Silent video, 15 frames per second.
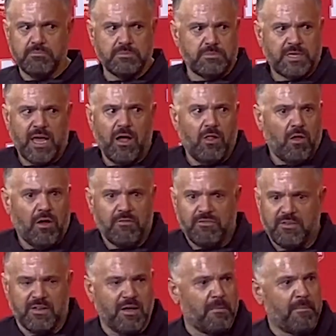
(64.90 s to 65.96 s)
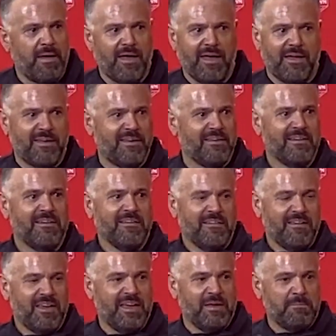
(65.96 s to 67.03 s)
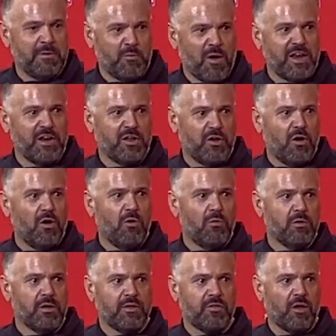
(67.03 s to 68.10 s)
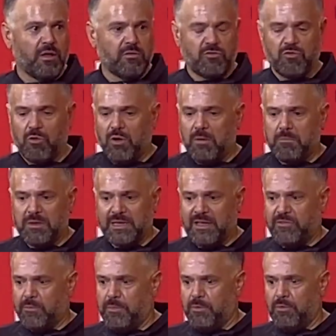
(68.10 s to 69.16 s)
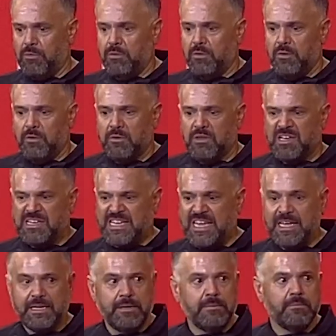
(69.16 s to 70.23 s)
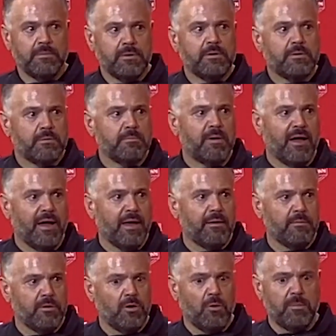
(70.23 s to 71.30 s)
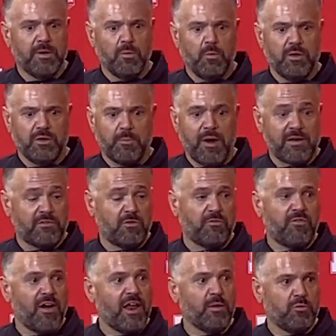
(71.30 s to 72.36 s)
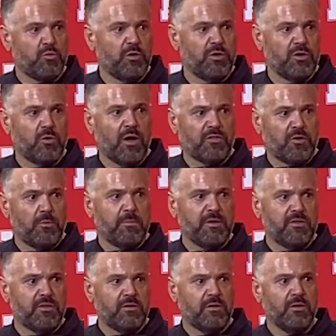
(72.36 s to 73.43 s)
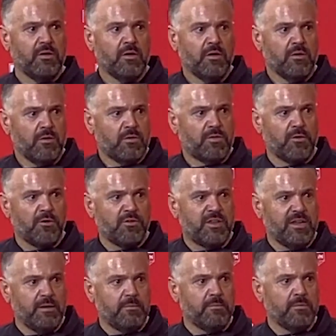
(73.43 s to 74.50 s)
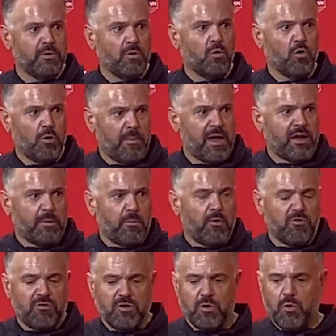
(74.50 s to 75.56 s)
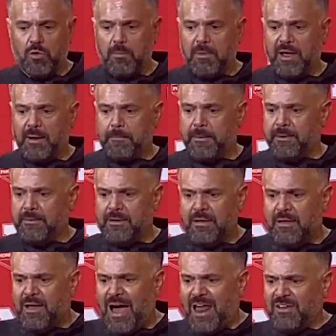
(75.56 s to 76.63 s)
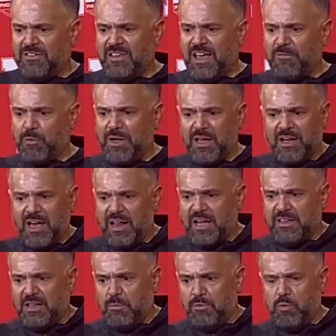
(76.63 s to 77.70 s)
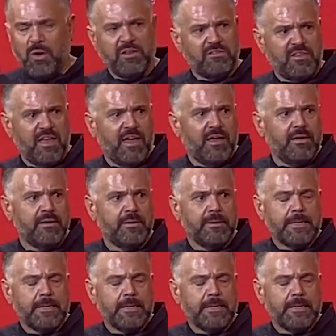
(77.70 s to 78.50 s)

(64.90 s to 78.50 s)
tail off to come back and be ready to go, and showed unbelievable team by being willing to practice on Friday, and was willing to go out there and be the third team quarterback, emergency quarterback. But I just think after we got done with Wednesday.